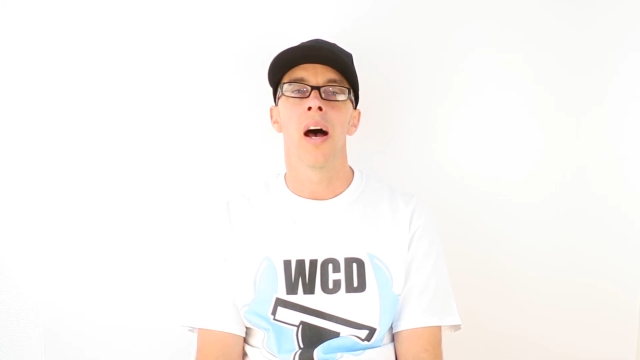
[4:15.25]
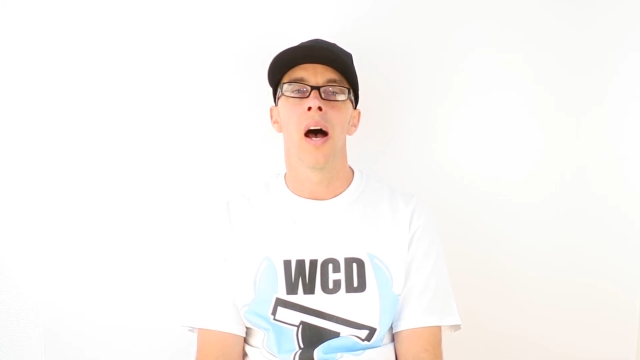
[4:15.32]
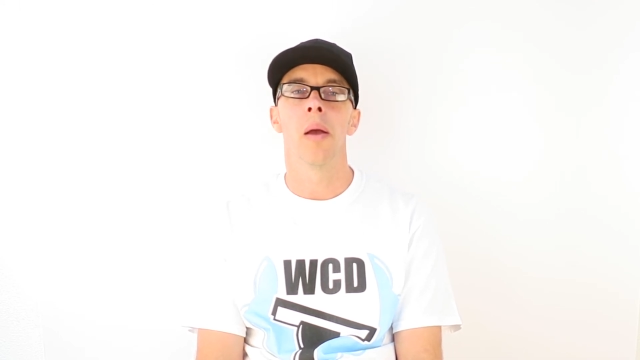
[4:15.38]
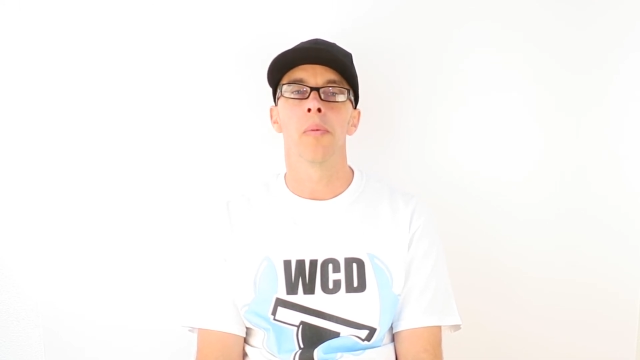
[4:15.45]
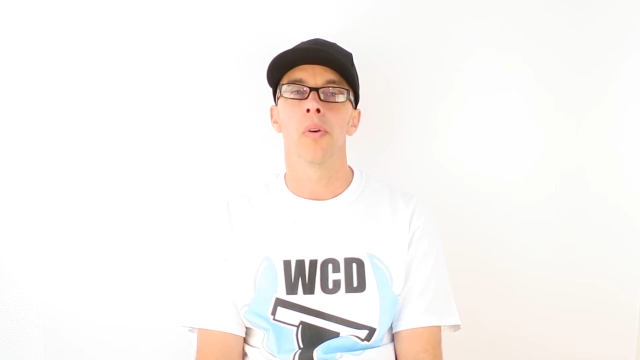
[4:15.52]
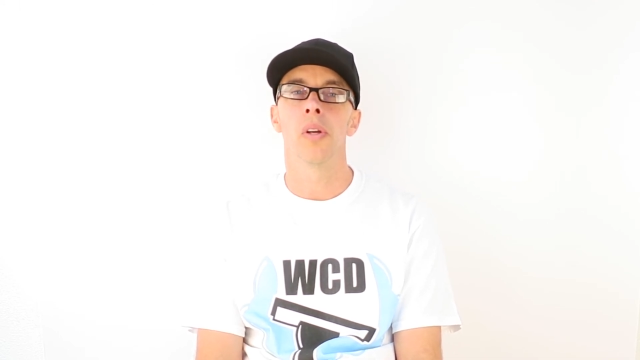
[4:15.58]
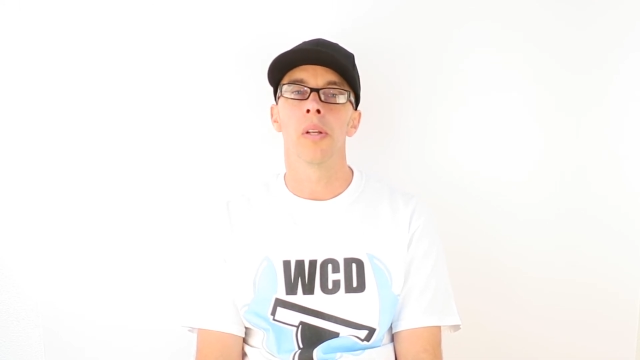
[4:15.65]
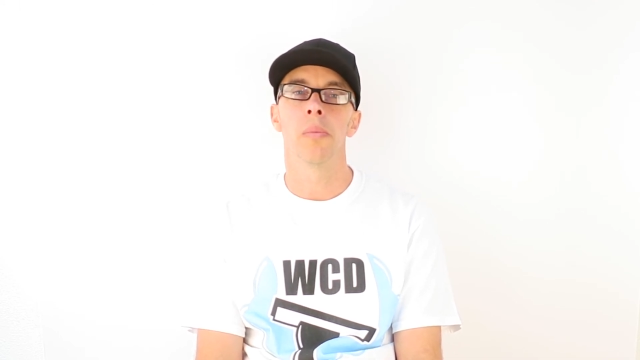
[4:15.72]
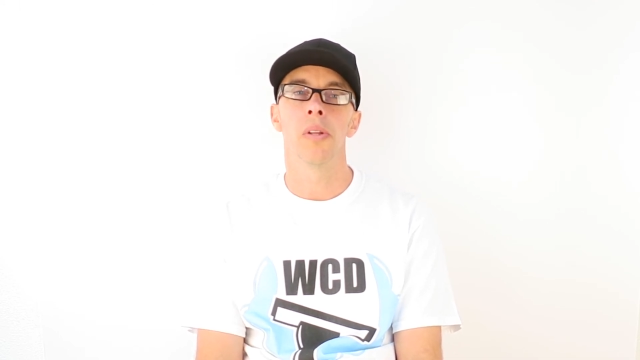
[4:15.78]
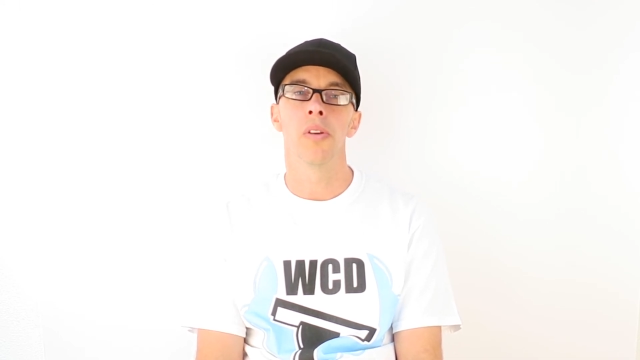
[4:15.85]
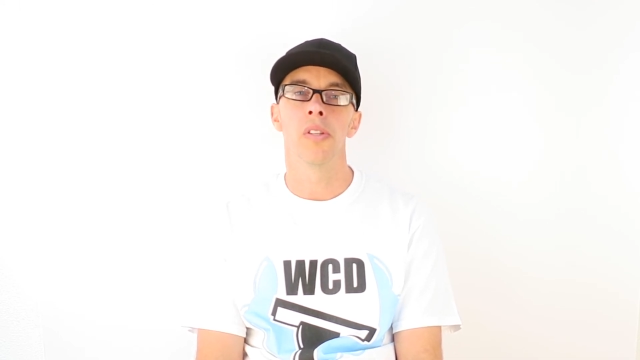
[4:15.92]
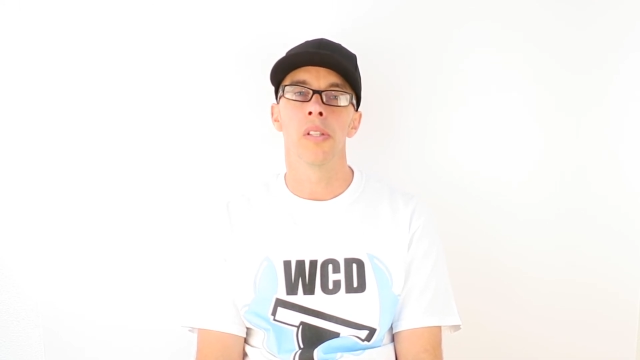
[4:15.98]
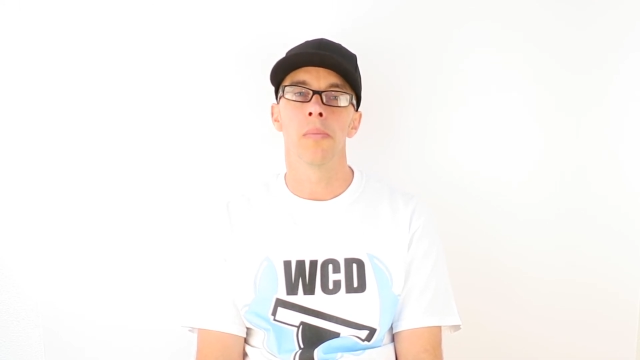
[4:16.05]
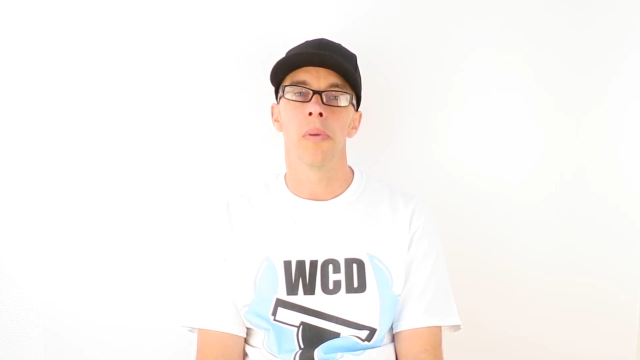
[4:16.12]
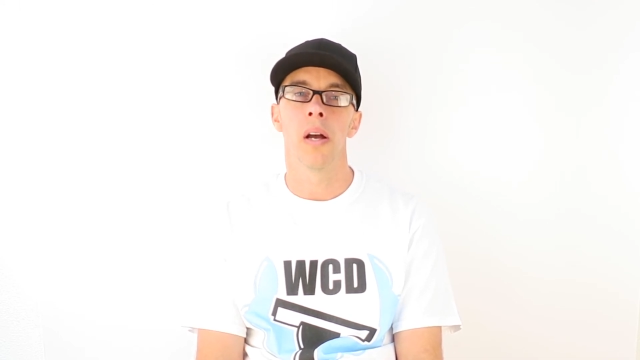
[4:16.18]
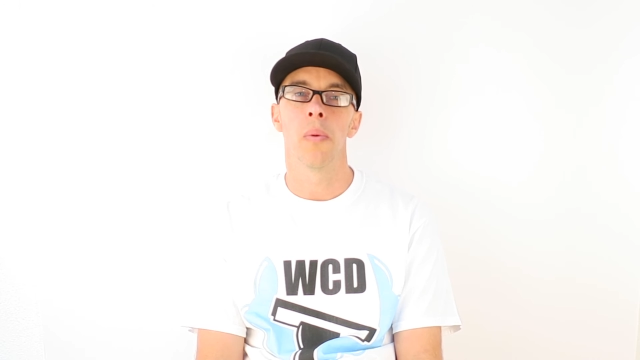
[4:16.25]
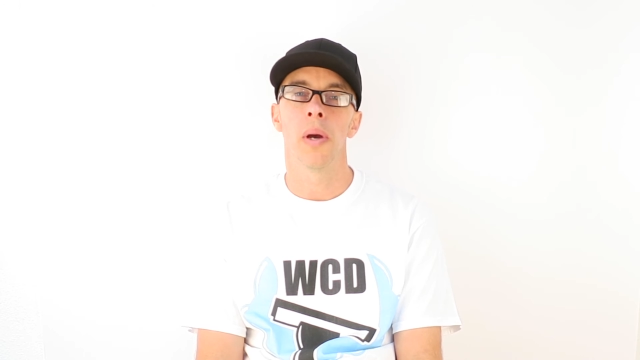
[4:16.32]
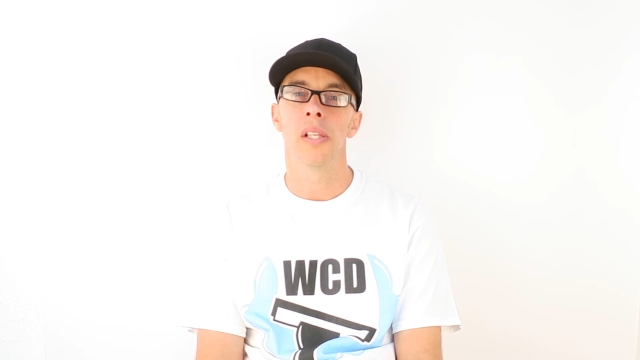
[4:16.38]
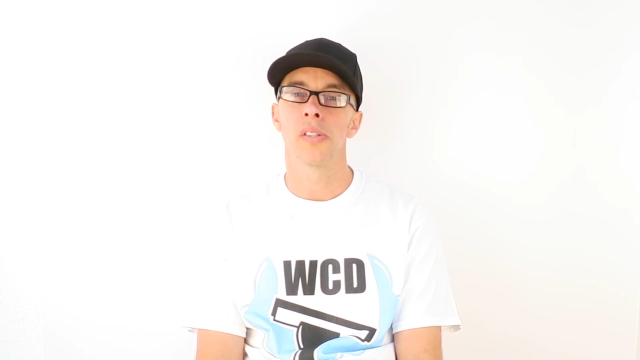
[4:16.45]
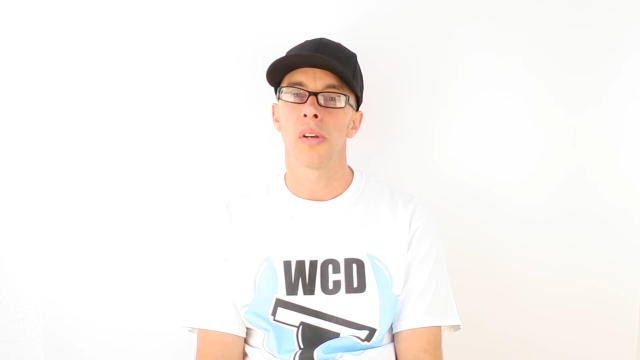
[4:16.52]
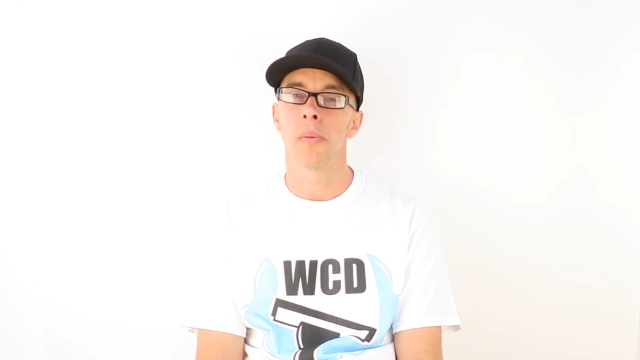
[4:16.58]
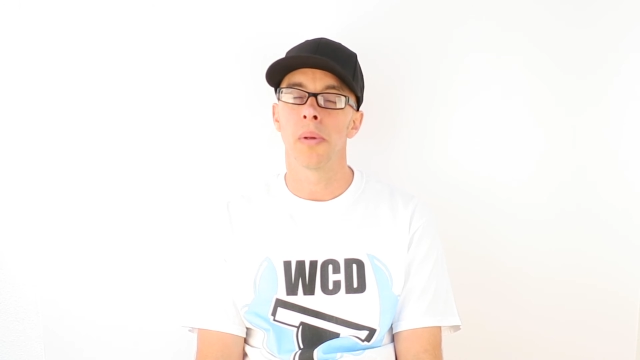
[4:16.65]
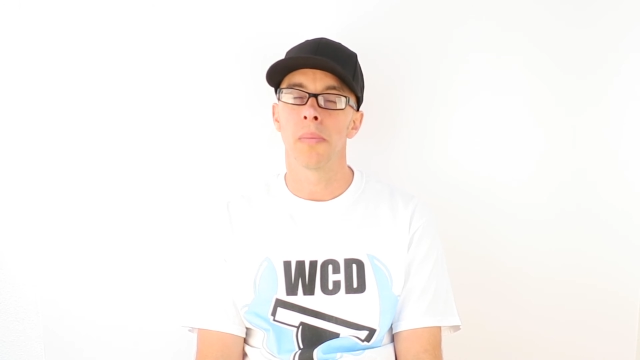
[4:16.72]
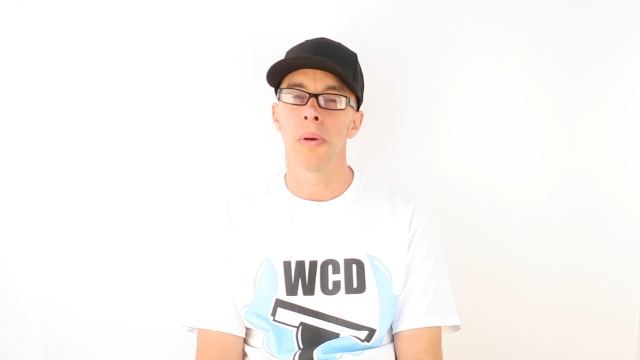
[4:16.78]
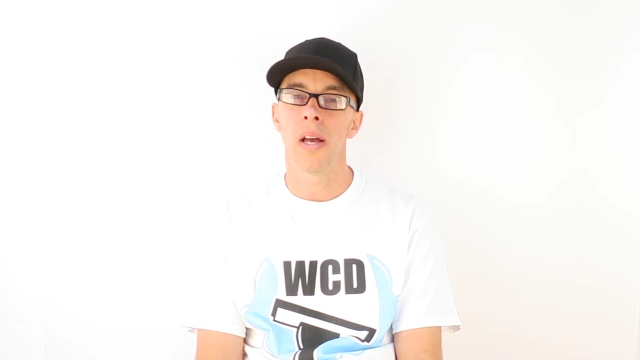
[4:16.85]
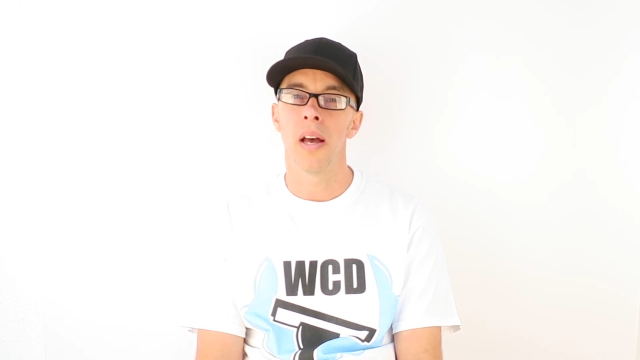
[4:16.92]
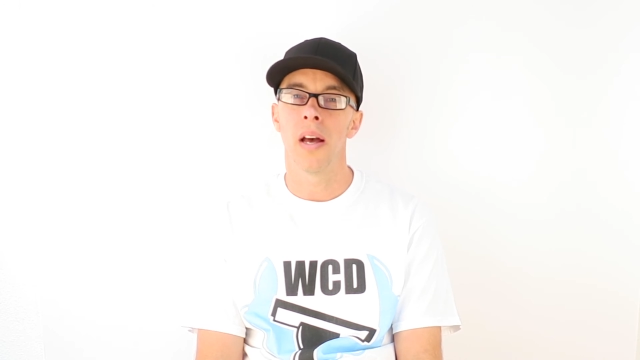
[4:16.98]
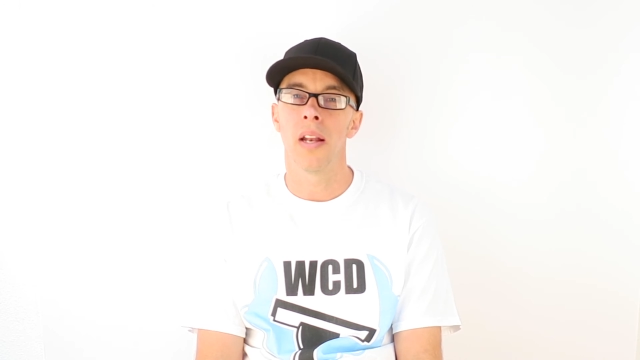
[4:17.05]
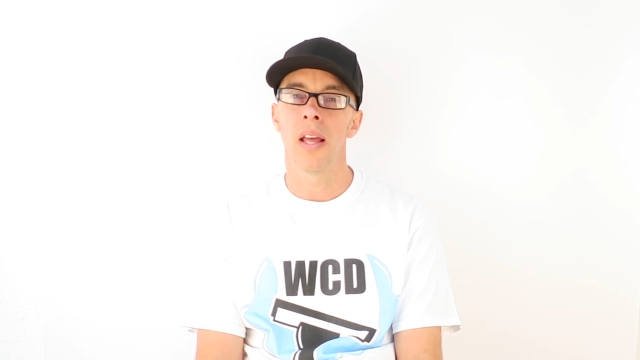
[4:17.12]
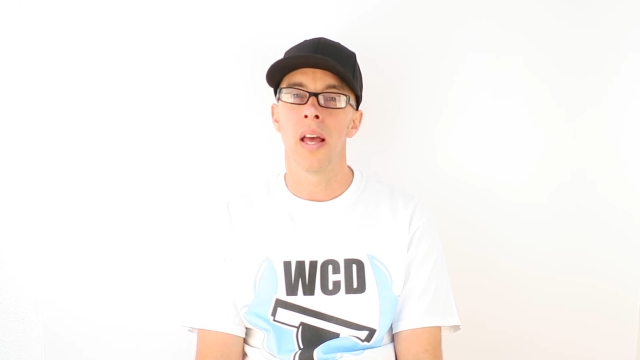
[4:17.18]
I'm going to be using my white scrubbing
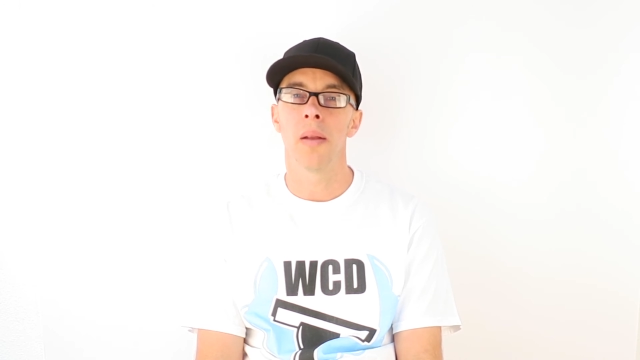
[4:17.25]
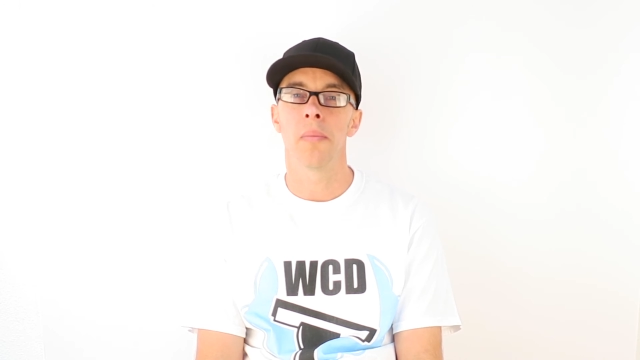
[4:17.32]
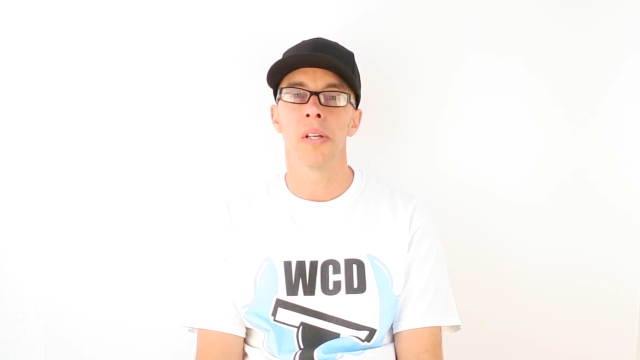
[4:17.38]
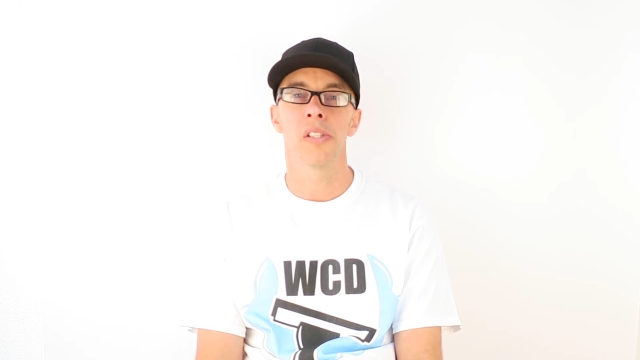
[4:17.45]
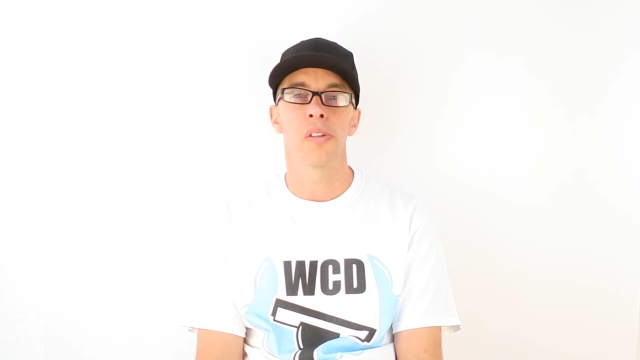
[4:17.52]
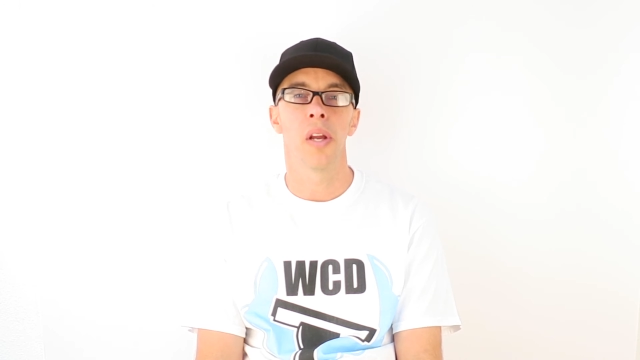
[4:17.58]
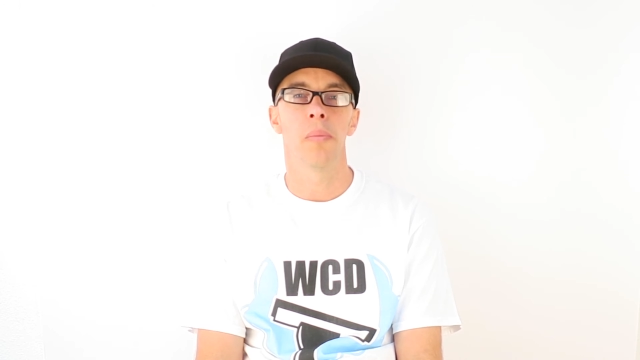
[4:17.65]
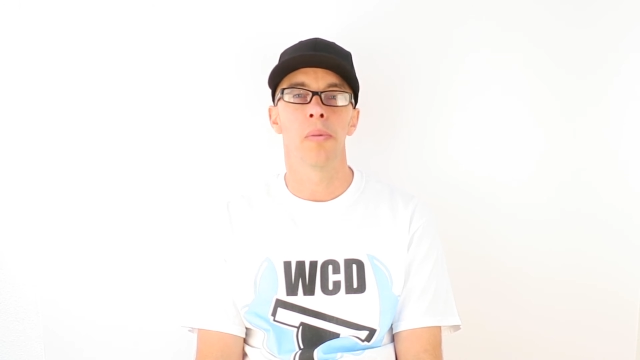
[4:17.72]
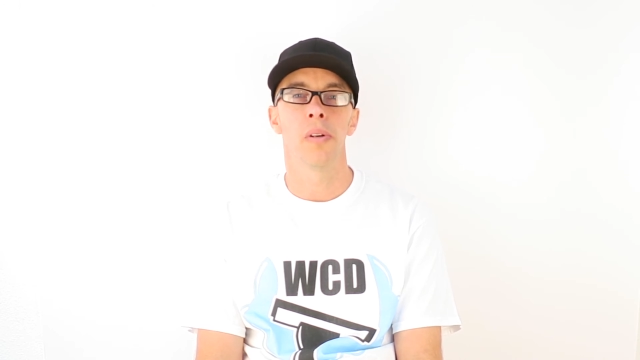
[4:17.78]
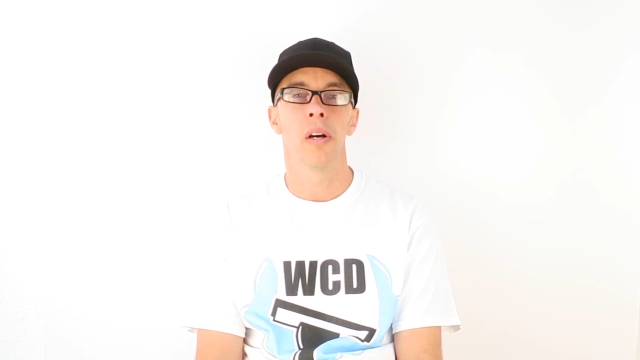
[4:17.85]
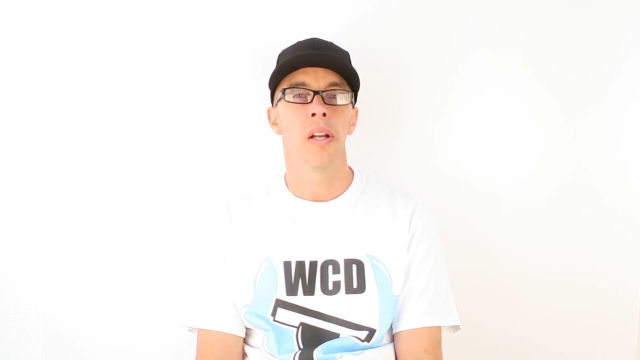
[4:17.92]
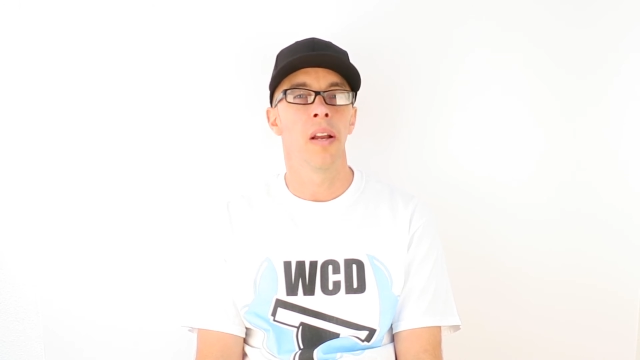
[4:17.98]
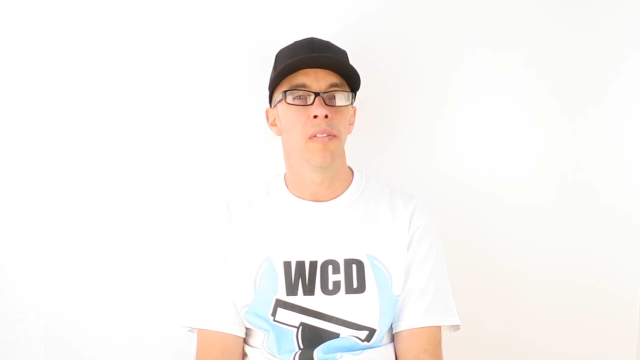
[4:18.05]
pad and my scraper on